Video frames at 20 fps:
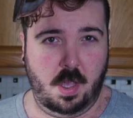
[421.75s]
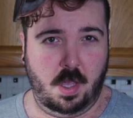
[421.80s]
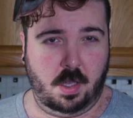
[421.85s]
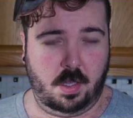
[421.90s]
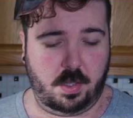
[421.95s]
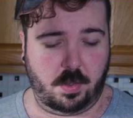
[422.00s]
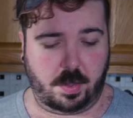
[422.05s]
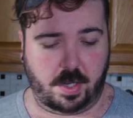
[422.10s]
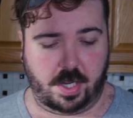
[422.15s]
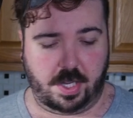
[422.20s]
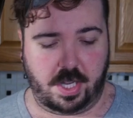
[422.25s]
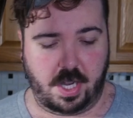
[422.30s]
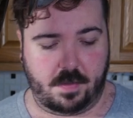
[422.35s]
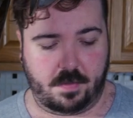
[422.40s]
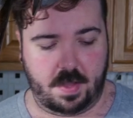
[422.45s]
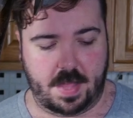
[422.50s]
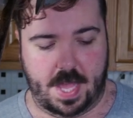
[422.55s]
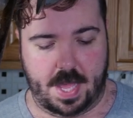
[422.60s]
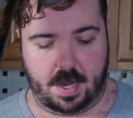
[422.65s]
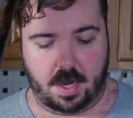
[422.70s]
So we're gonna cover
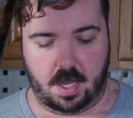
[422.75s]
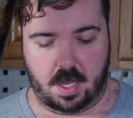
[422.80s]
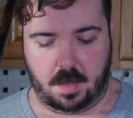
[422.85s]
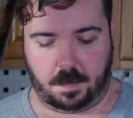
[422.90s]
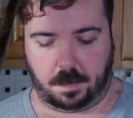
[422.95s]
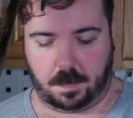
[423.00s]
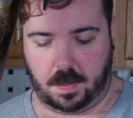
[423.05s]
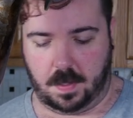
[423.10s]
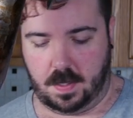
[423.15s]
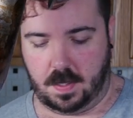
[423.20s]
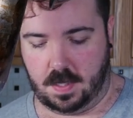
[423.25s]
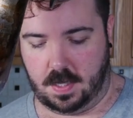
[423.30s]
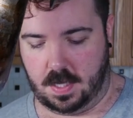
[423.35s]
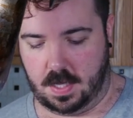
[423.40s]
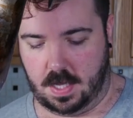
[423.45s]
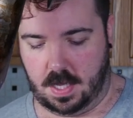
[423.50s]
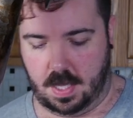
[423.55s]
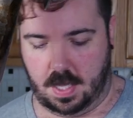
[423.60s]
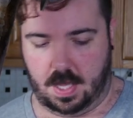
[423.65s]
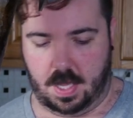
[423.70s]
that up
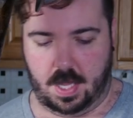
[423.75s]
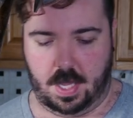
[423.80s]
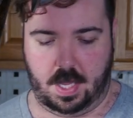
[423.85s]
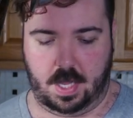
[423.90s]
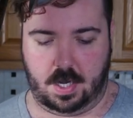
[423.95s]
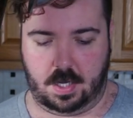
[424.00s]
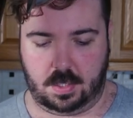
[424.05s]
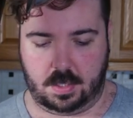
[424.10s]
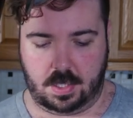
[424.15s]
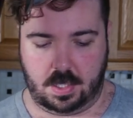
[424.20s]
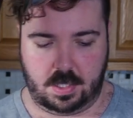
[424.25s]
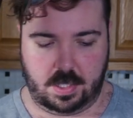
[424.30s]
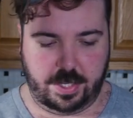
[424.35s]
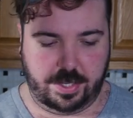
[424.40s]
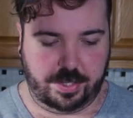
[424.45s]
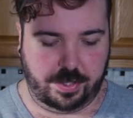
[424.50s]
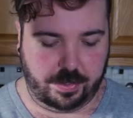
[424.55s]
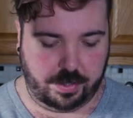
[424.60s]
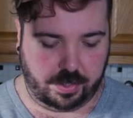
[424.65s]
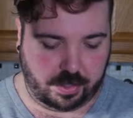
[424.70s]
and
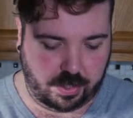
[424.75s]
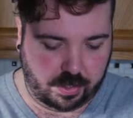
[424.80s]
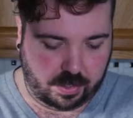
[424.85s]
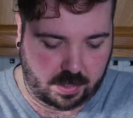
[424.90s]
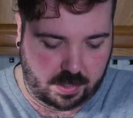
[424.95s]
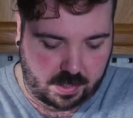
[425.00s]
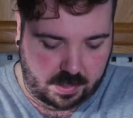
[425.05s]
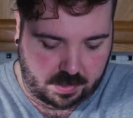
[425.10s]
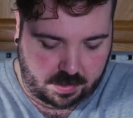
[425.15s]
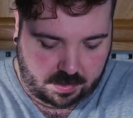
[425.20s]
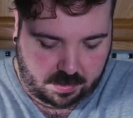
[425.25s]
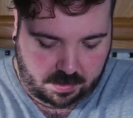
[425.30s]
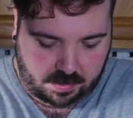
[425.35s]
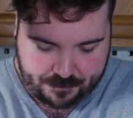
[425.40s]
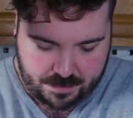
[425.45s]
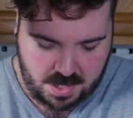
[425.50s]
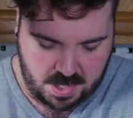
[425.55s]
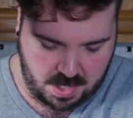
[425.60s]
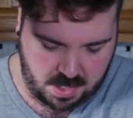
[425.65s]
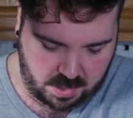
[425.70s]
continue to cook this.
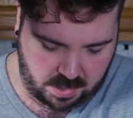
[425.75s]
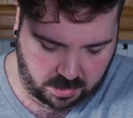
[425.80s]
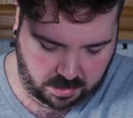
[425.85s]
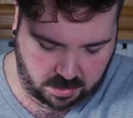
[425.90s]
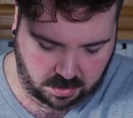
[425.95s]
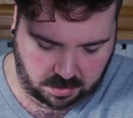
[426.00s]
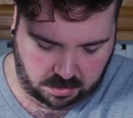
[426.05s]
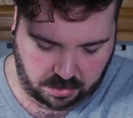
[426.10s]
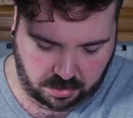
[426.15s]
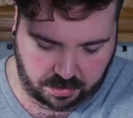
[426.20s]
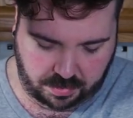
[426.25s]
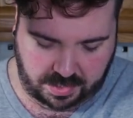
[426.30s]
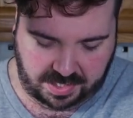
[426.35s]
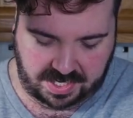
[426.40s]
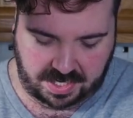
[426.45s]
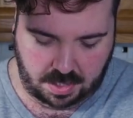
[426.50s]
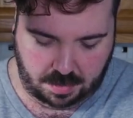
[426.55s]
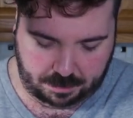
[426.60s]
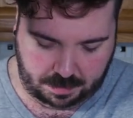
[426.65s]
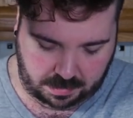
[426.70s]
You can turn the
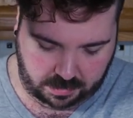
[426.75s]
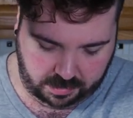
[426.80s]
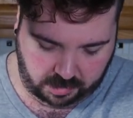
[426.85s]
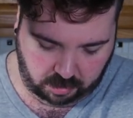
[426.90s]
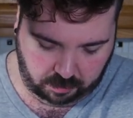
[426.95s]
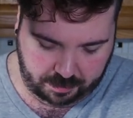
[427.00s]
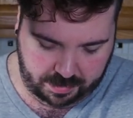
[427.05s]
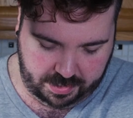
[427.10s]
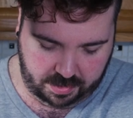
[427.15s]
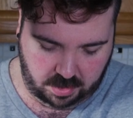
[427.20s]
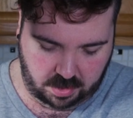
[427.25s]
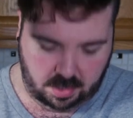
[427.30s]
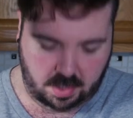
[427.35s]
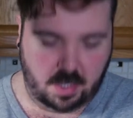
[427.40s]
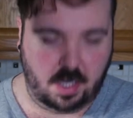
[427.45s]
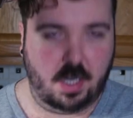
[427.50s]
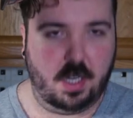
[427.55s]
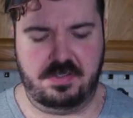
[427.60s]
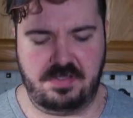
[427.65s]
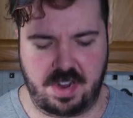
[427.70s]
heat up a little bit
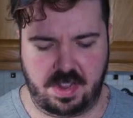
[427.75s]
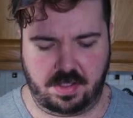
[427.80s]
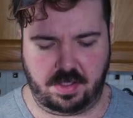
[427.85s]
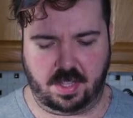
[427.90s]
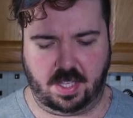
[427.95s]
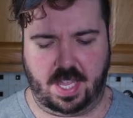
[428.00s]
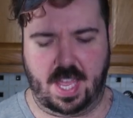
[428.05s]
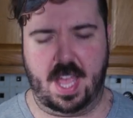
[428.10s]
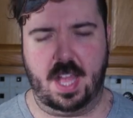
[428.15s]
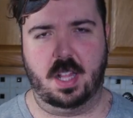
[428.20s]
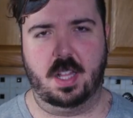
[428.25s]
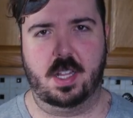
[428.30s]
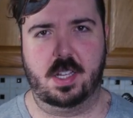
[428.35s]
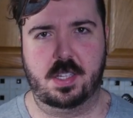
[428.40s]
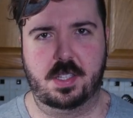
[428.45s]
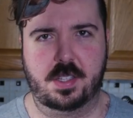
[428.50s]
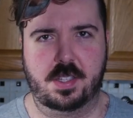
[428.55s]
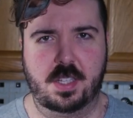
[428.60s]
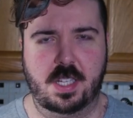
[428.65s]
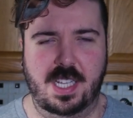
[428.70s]
now that the kale
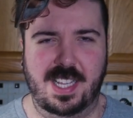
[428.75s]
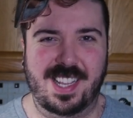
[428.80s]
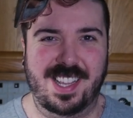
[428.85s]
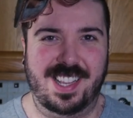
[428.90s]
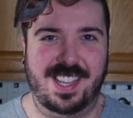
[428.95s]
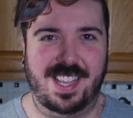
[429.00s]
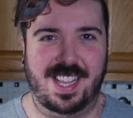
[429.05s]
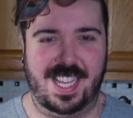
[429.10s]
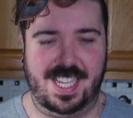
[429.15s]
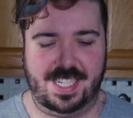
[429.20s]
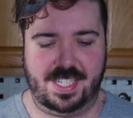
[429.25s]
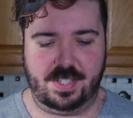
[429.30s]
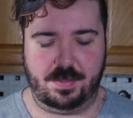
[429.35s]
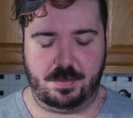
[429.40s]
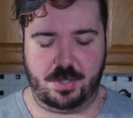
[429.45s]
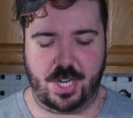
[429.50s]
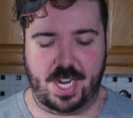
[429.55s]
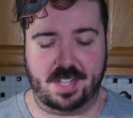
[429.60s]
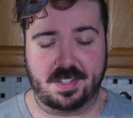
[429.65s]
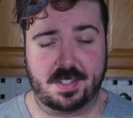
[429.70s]
has had some
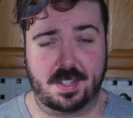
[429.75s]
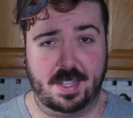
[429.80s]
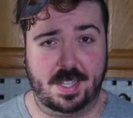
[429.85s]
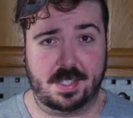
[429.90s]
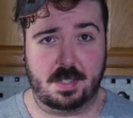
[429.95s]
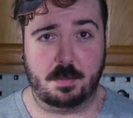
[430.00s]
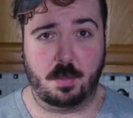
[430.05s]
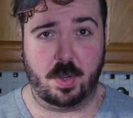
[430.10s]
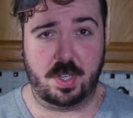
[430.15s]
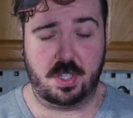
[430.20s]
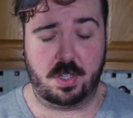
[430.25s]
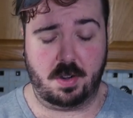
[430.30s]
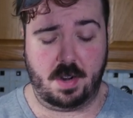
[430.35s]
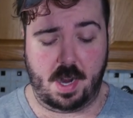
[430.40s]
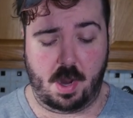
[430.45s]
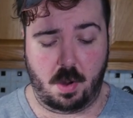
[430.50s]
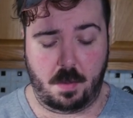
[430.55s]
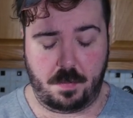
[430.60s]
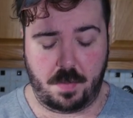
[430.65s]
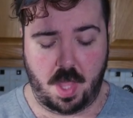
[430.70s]
chance to let some moisture
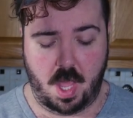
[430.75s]
out.